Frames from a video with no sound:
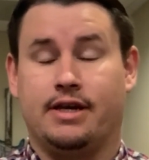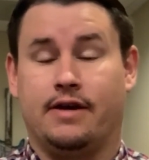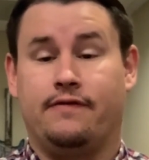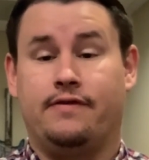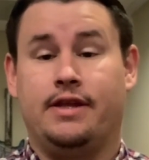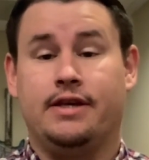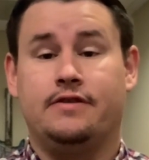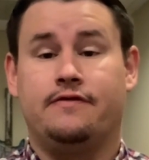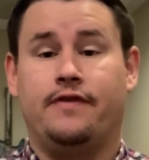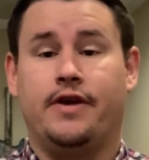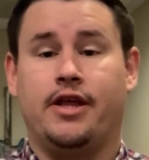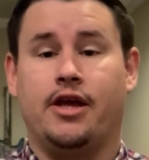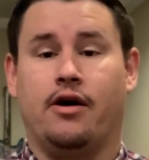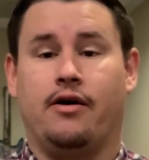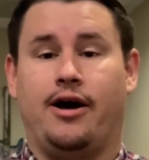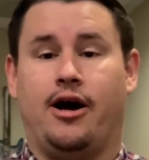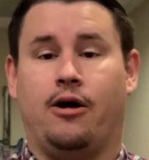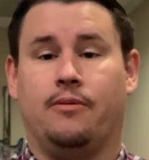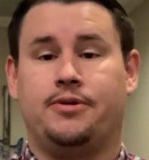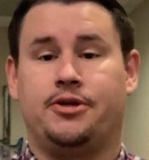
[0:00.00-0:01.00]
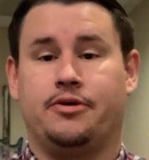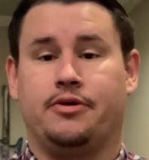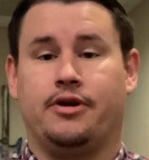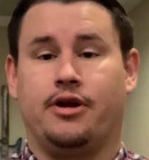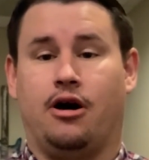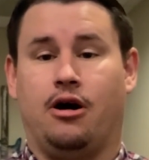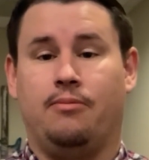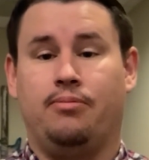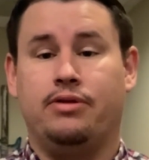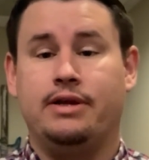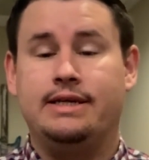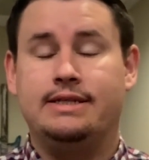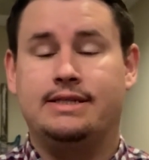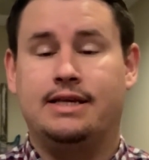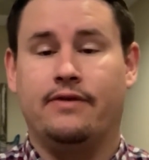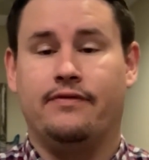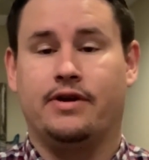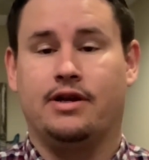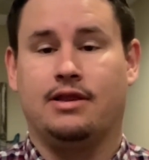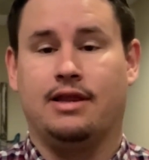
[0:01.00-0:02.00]
If this video helped you at all, please
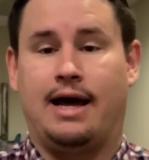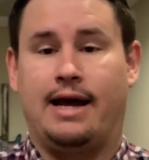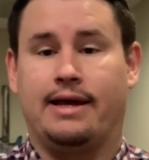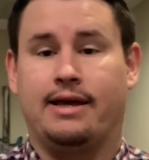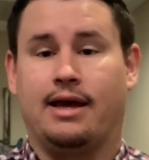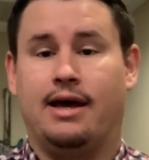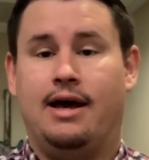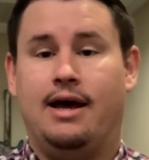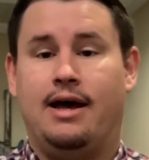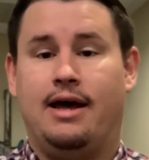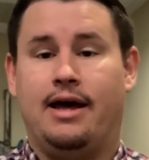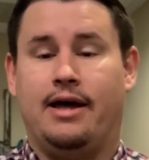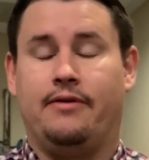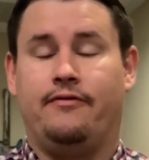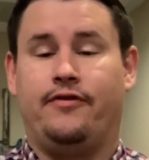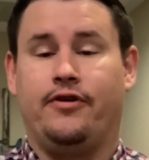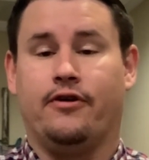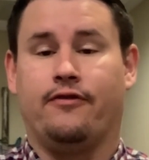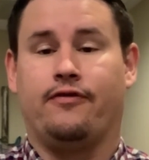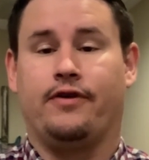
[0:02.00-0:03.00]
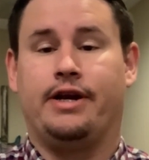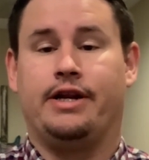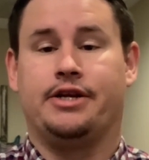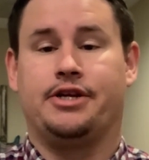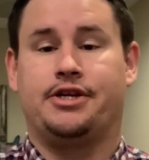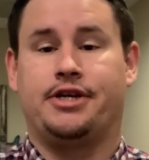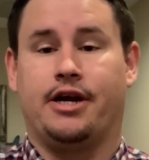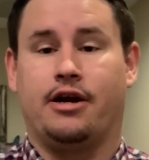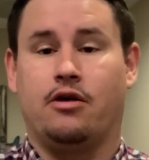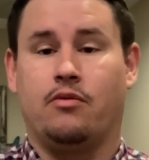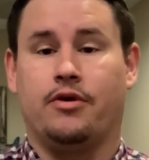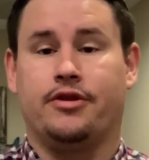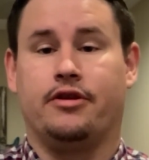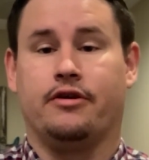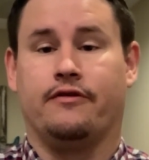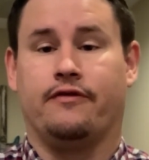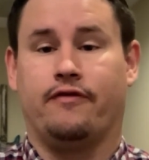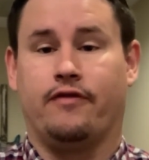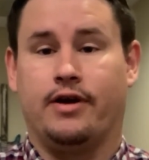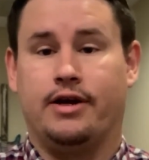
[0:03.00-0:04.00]
give it a like and feel free to share it with
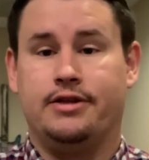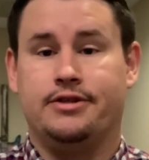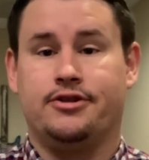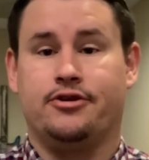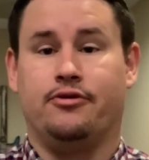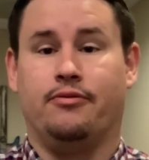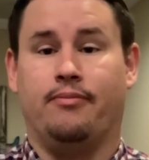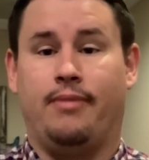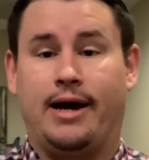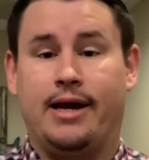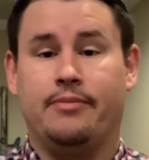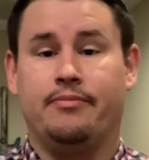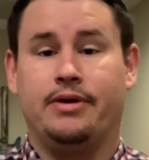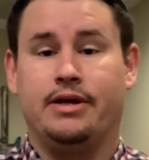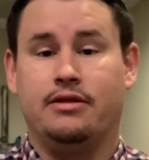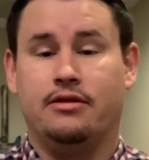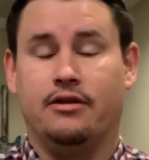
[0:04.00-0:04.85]
your friends who might be